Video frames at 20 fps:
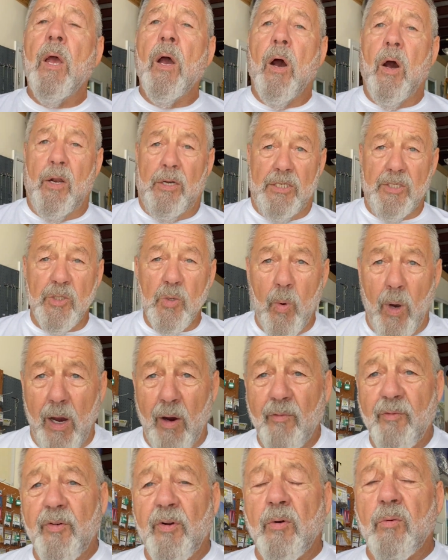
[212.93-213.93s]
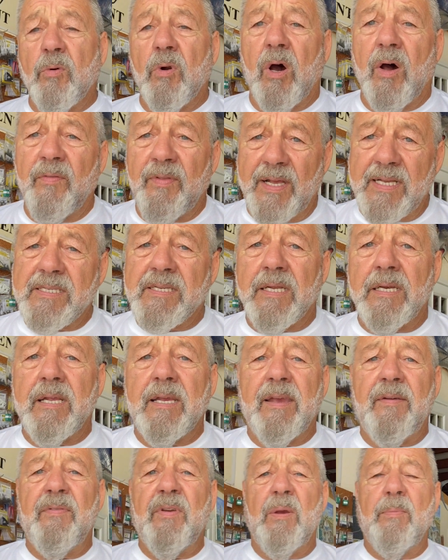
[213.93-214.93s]
On a 12-foot rod, that's going to
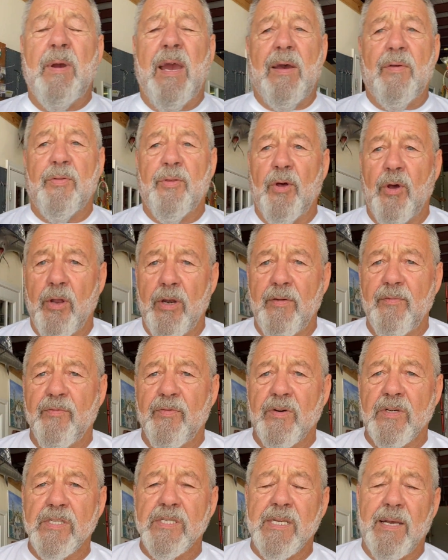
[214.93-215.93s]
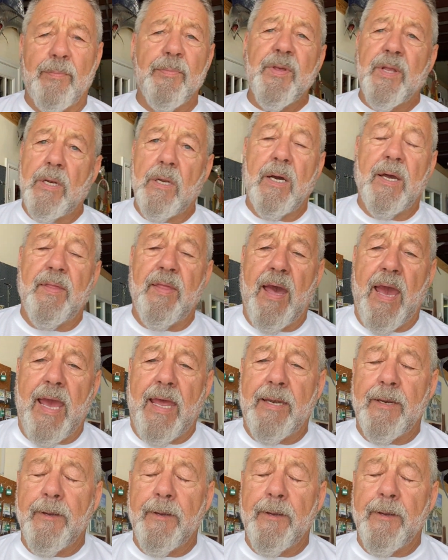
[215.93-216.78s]
give you about 30 foot, something like that.